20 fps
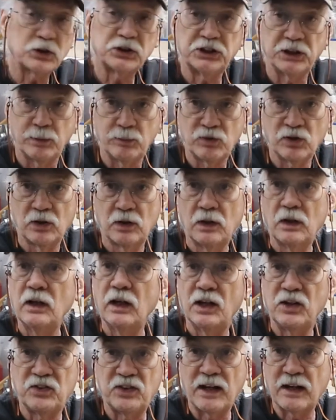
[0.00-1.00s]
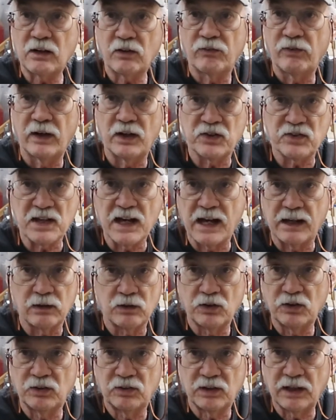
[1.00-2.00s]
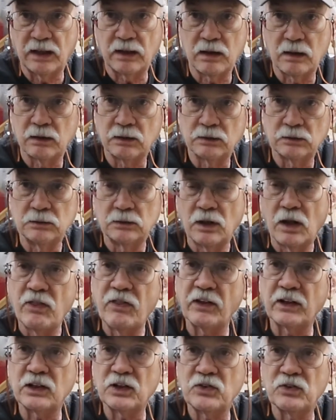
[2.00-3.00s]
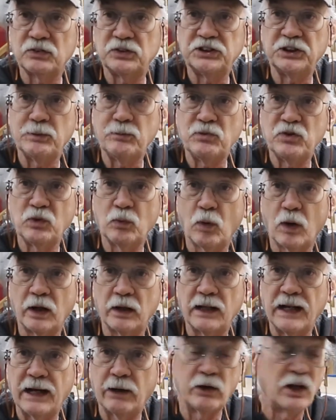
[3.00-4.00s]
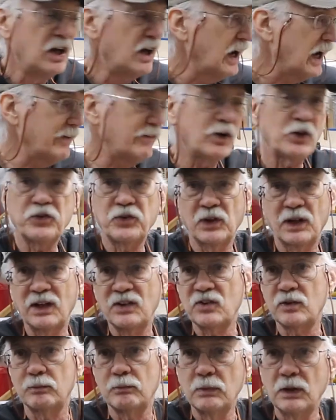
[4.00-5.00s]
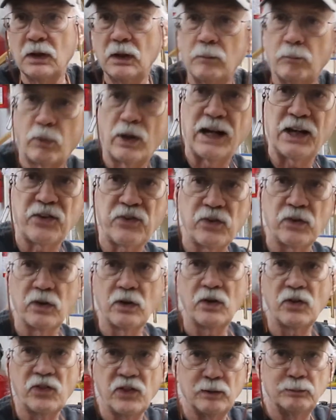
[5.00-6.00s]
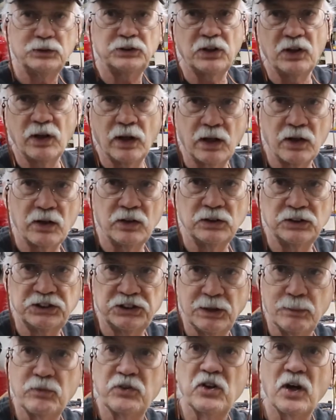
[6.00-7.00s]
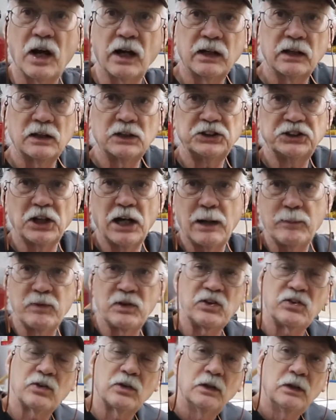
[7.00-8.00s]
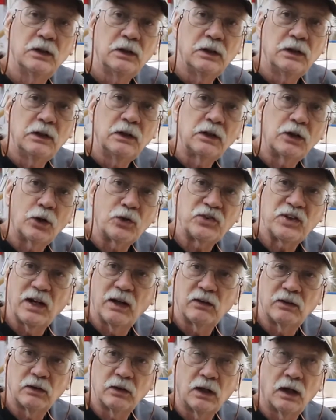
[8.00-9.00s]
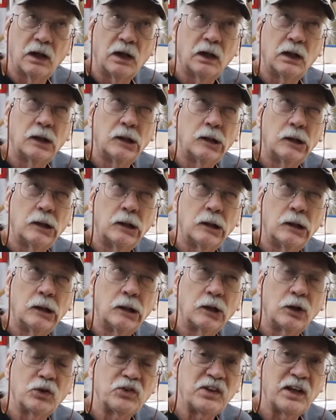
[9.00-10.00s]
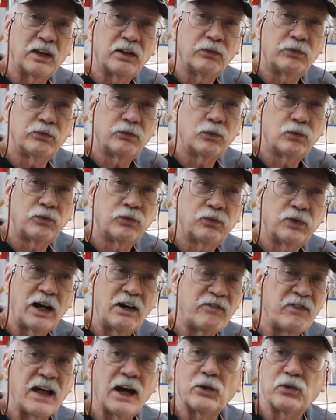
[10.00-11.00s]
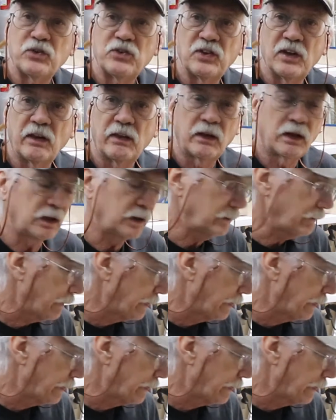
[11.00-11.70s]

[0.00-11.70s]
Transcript: shims, and sacrifice that to get the thickness of shims you want out. I've also got some brass thin shim stock in the shop that goes down to 5 thousandths, I think.